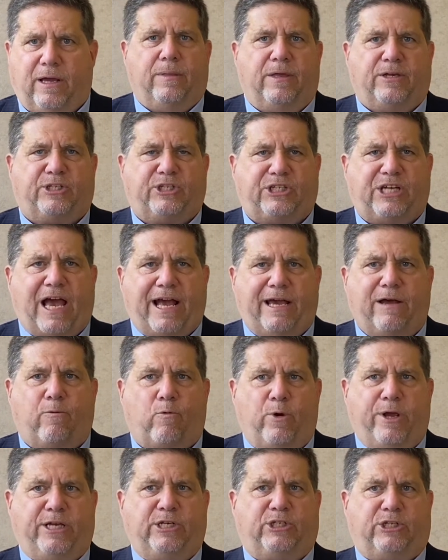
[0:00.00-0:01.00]
The
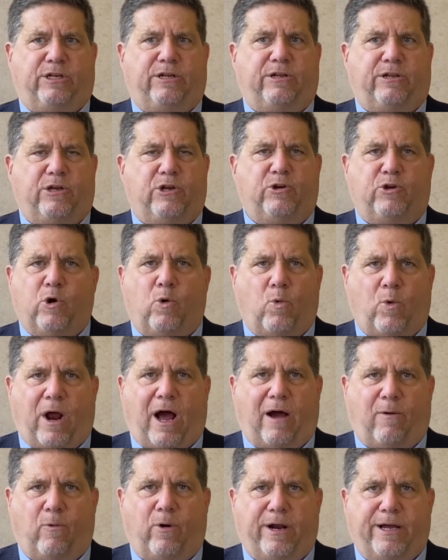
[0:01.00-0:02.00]
second reason that you don't
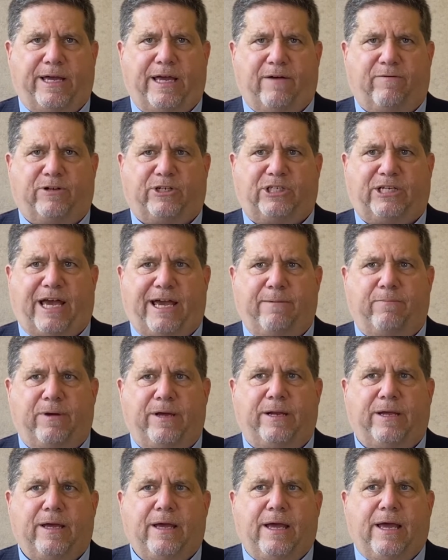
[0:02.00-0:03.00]
want to give a
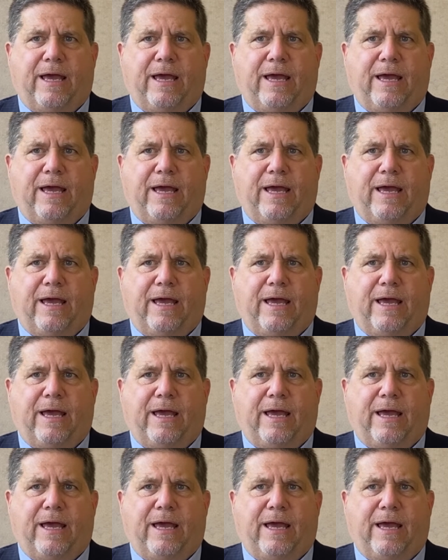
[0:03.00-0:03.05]
statement